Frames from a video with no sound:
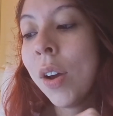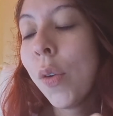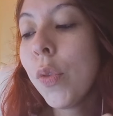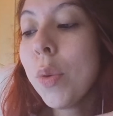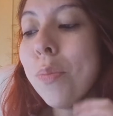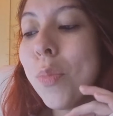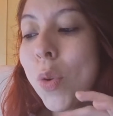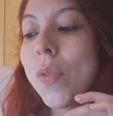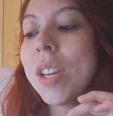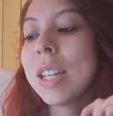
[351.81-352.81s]

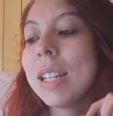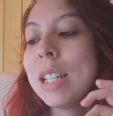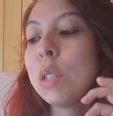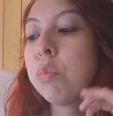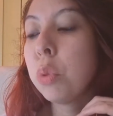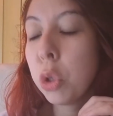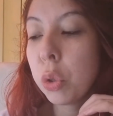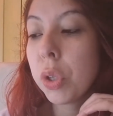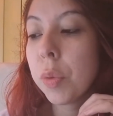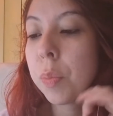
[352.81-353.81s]
Removing it is
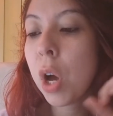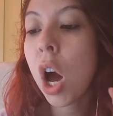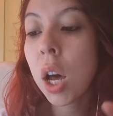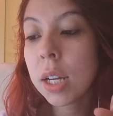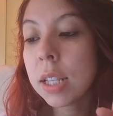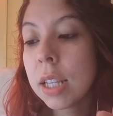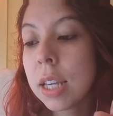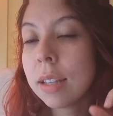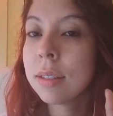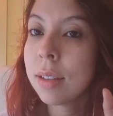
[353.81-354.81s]
brutal but
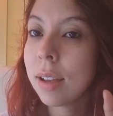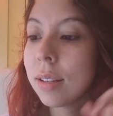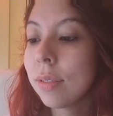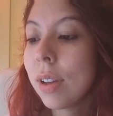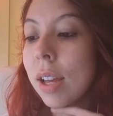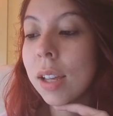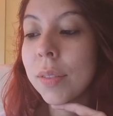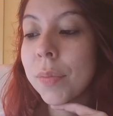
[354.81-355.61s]
oddly satisfying.